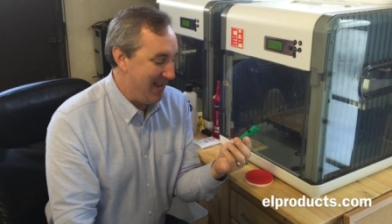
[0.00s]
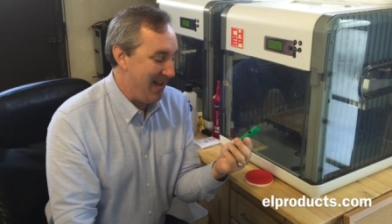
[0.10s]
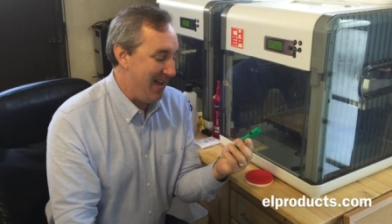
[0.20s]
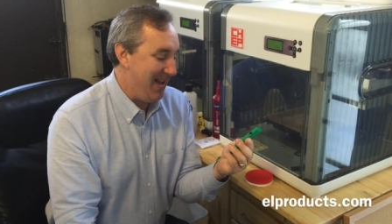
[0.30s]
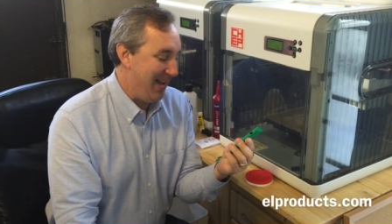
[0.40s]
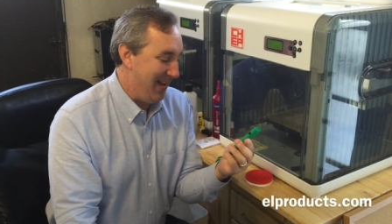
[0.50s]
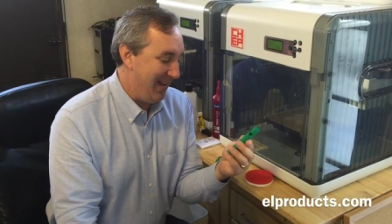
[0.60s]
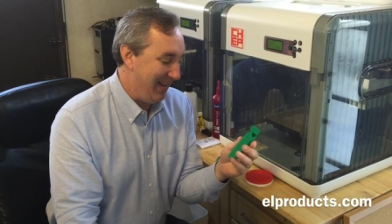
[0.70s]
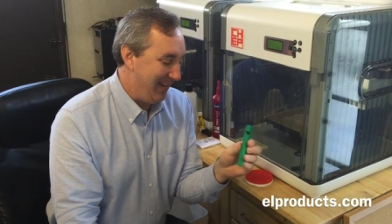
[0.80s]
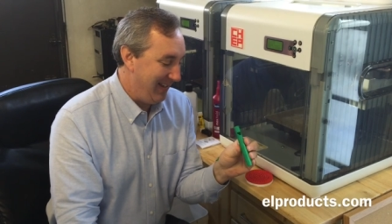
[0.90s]
I
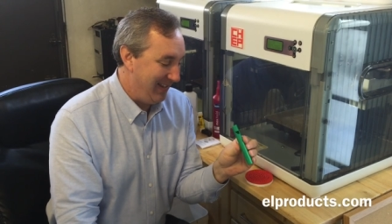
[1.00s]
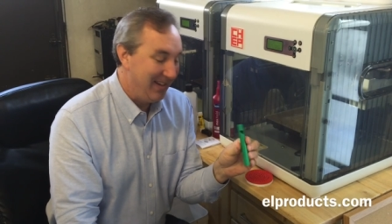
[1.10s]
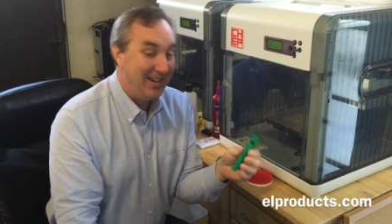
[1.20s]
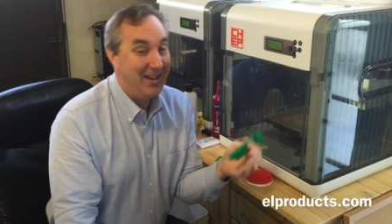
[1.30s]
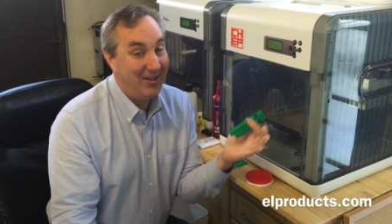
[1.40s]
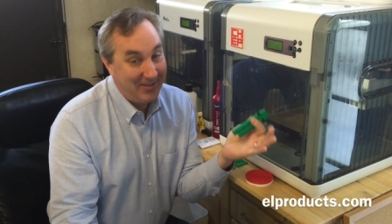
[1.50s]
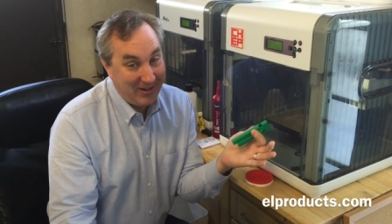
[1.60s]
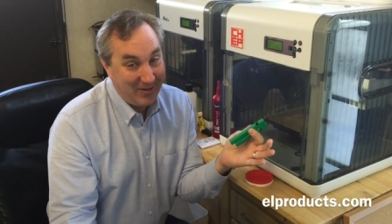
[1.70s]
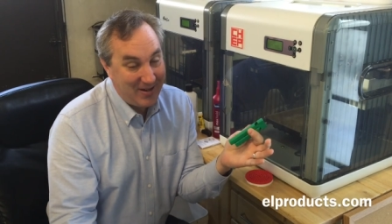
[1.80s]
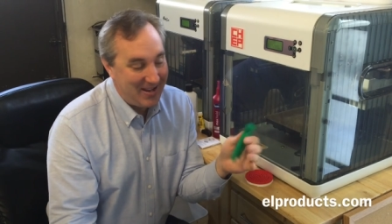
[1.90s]
don't have any
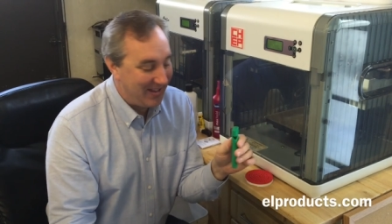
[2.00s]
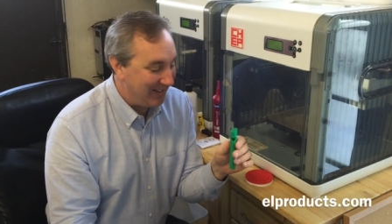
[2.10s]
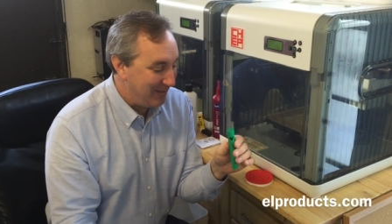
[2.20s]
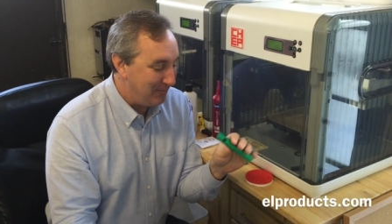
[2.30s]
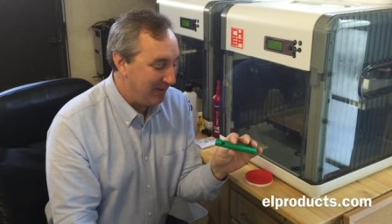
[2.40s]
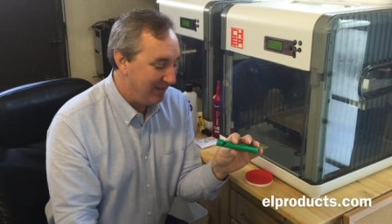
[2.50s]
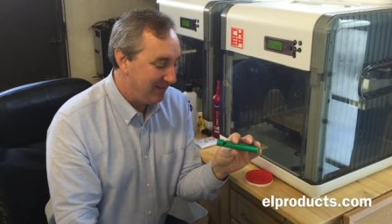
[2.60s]
grandkids, but